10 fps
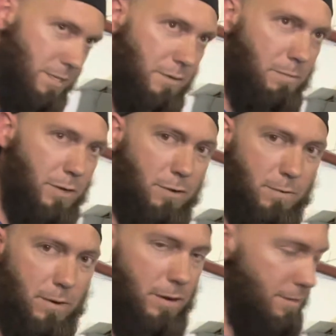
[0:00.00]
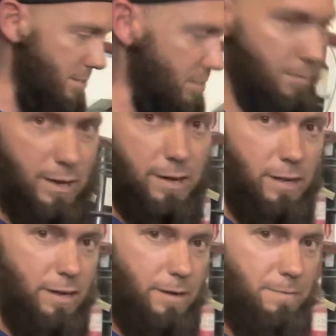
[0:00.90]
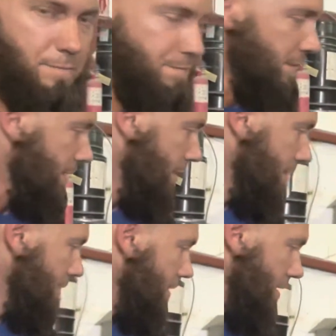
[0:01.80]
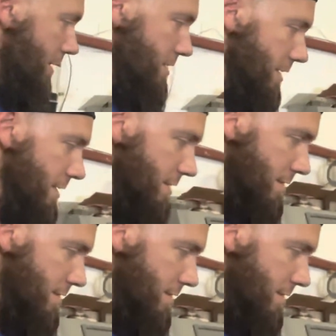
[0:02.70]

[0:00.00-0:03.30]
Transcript: to it, but overall it's straight. That lets you get